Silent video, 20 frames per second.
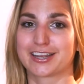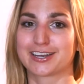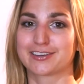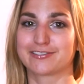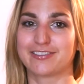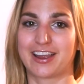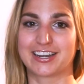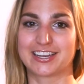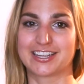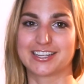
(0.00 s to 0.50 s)
getting
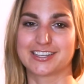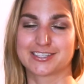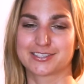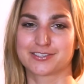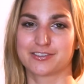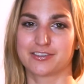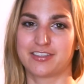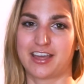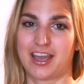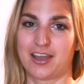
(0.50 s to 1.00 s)
ready
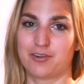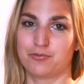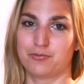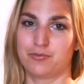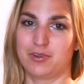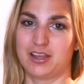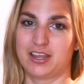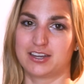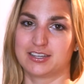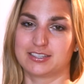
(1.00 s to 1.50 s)
so that
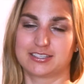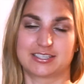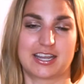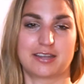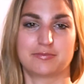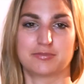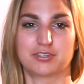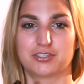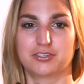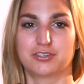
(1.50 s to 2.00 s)
when it's
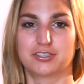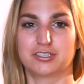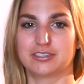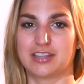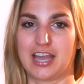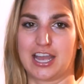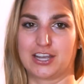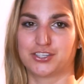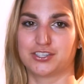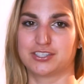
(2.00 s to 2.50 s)
time to do your
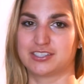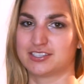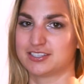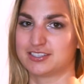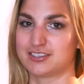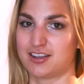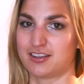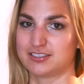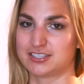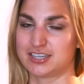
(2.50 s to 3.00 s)
lashes,
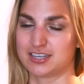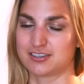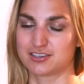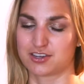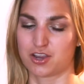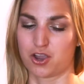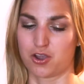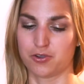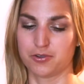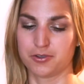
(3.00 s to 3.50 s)
it's all set to
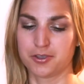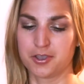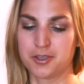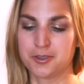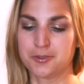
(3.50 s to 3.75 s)
go.